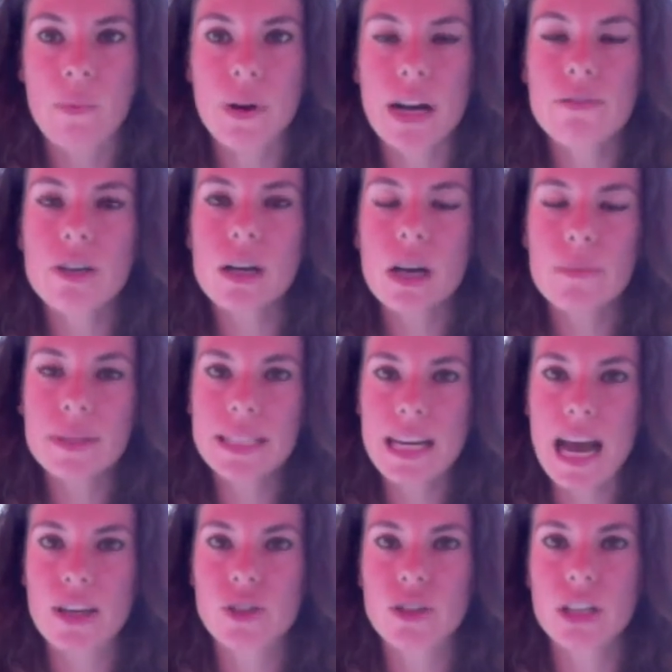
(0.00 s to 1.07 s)
Whatever comes
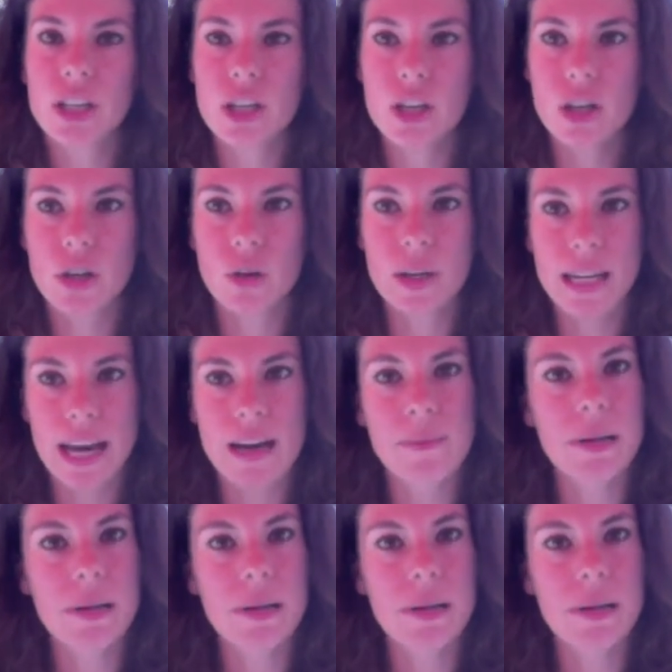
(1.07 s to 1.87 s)
naturally to you, again,